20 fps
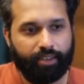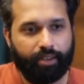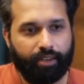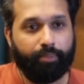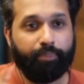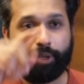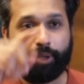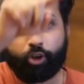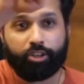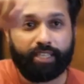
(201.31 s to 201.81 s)

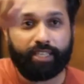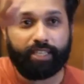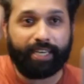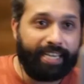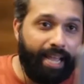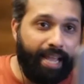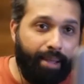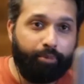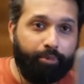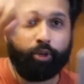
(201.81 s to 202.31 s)
Because the
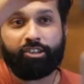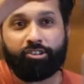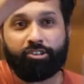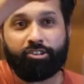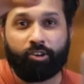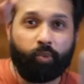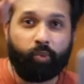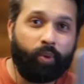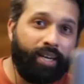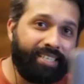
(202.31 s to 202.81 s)

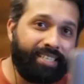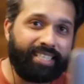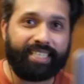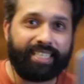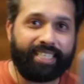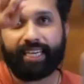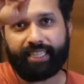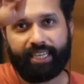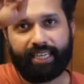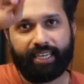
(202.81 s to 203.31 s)
tabulation works
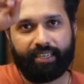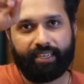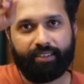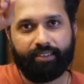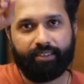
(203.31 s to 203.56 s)
like that.